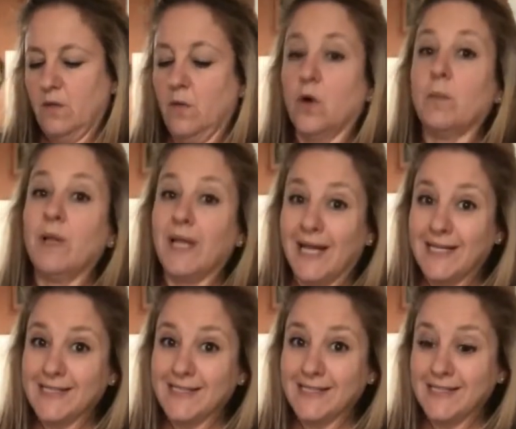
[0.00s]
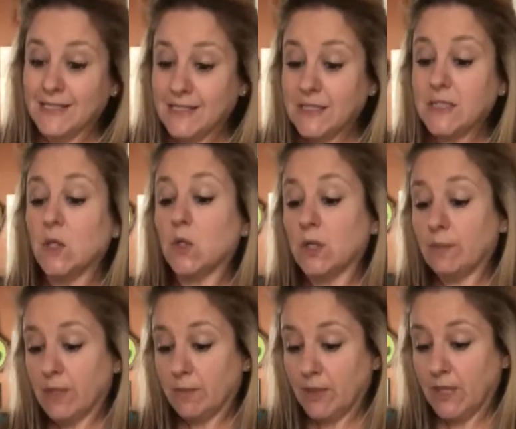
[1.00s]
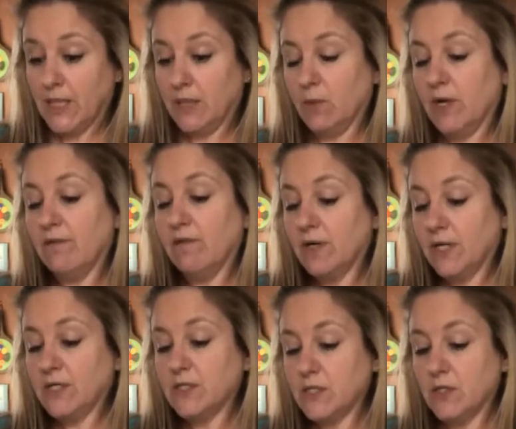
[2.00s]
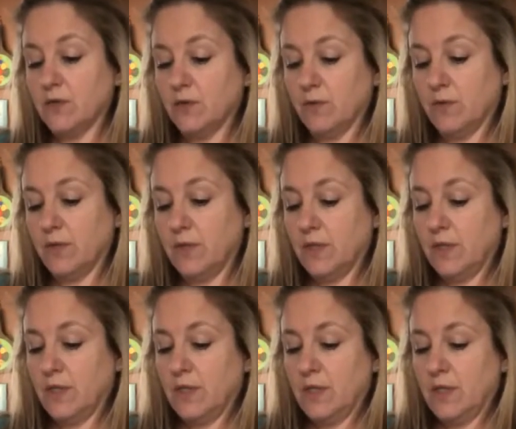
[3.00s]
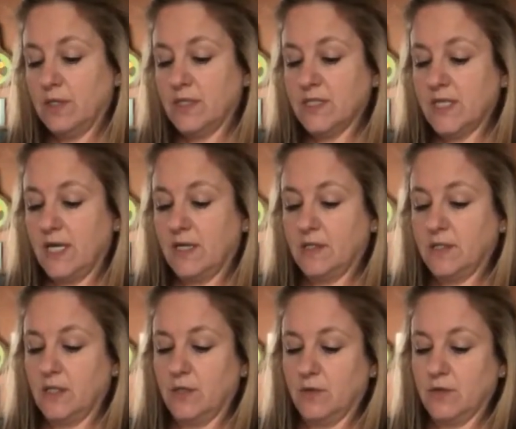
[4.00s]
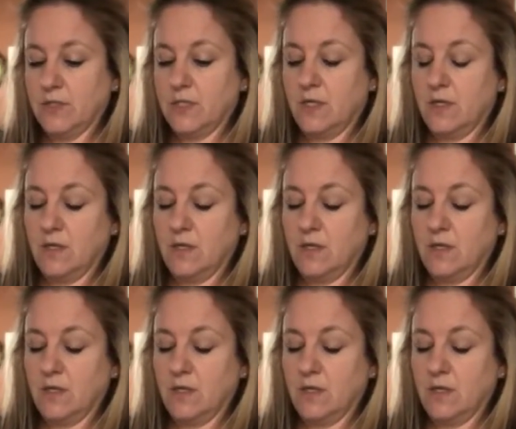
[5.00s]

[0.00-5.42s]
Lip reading: Or molasses, or marmalade, whatever it is you decided to use.